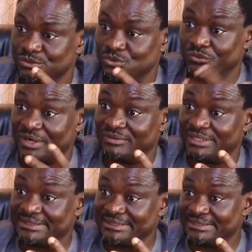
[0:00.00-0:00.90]
to
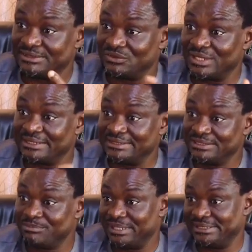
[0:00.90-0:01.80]
regulating it so that
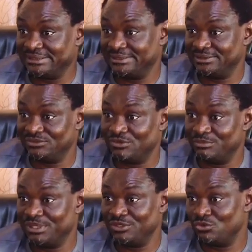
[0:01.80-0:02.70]
this blessing does not
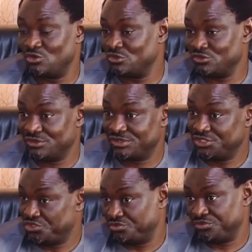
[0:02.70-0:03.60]
begin to cause us
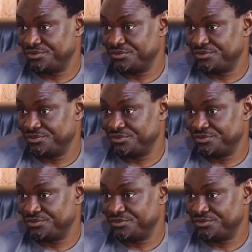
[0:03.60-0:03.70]
issues?